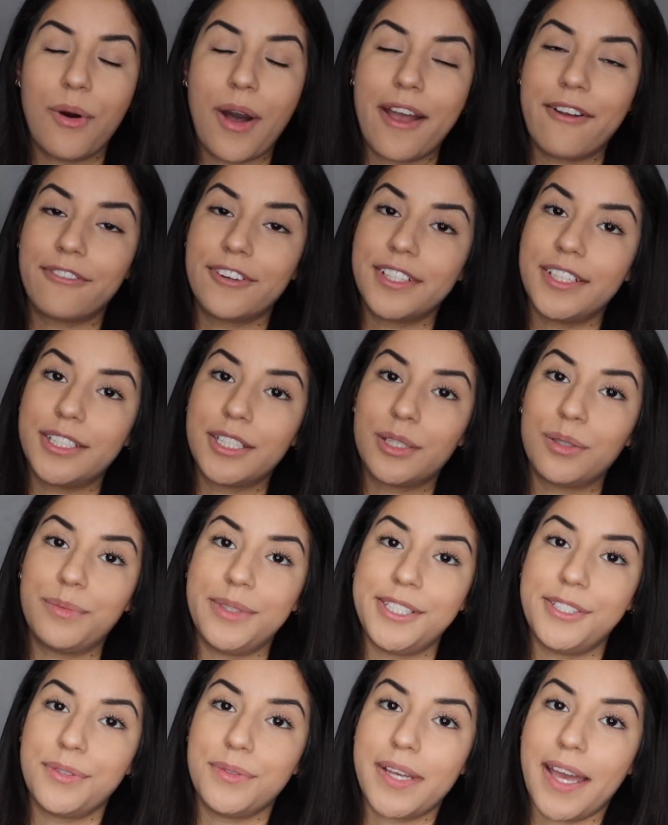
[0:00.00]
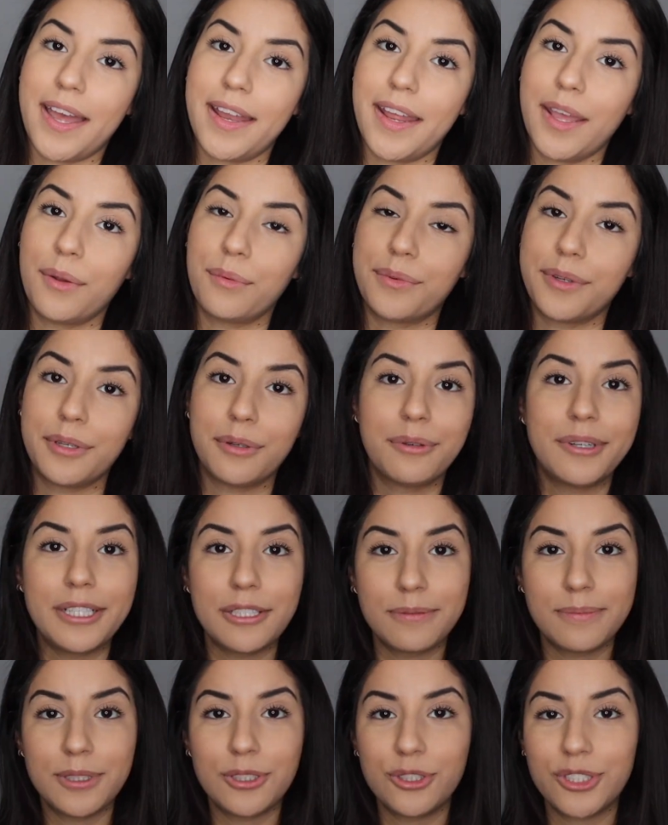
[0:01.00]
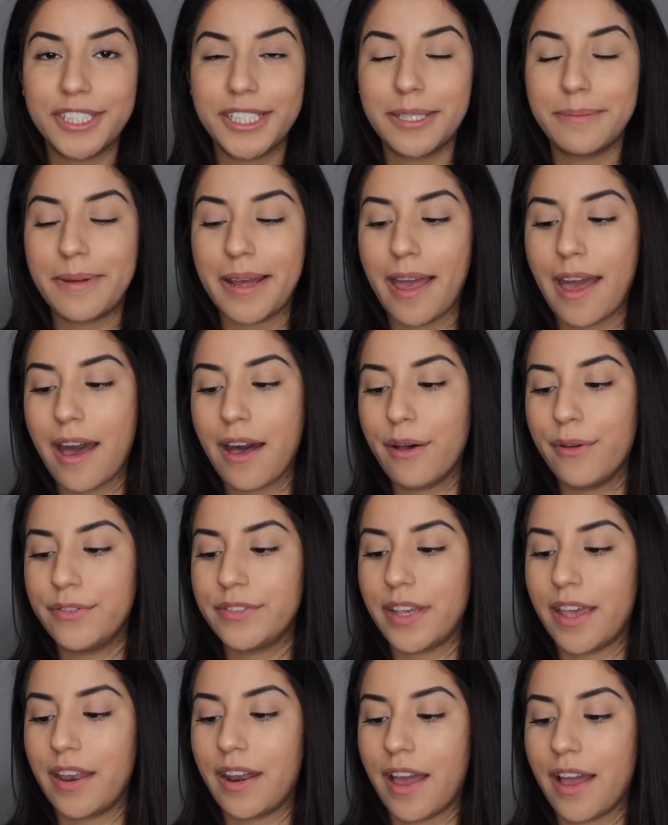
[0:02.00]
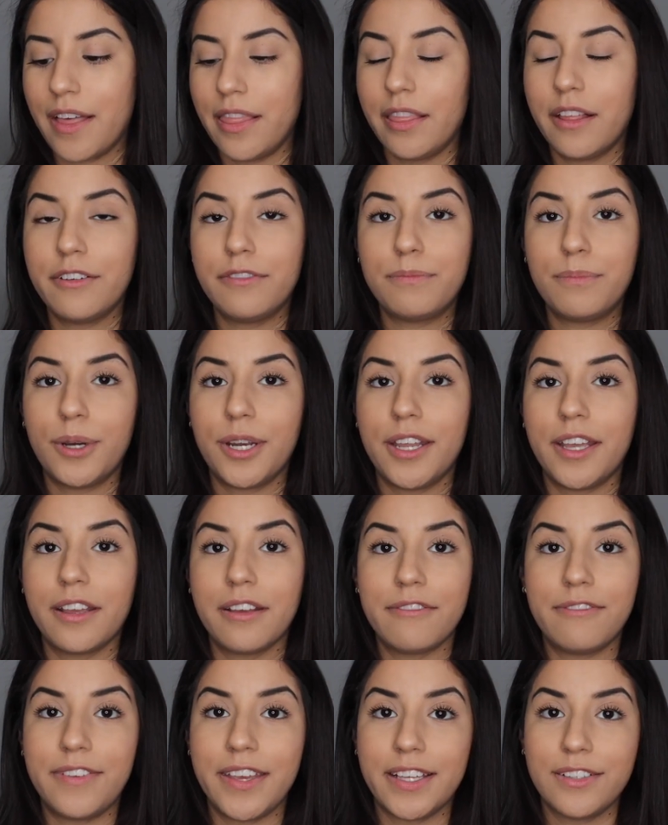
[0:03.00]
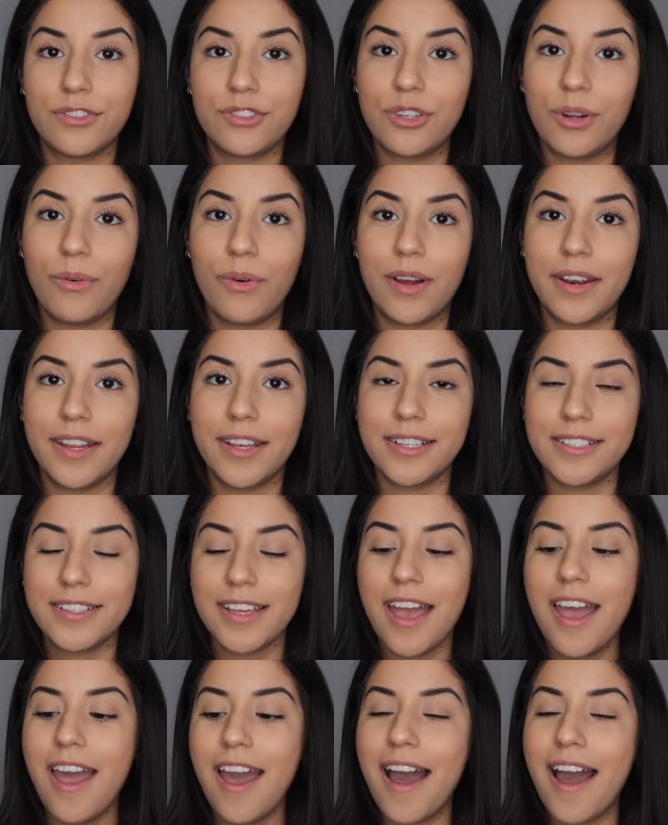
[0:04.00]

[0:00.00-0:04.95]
Every year we do get a real Christmas tree in my house, and I love putting fake snow on it.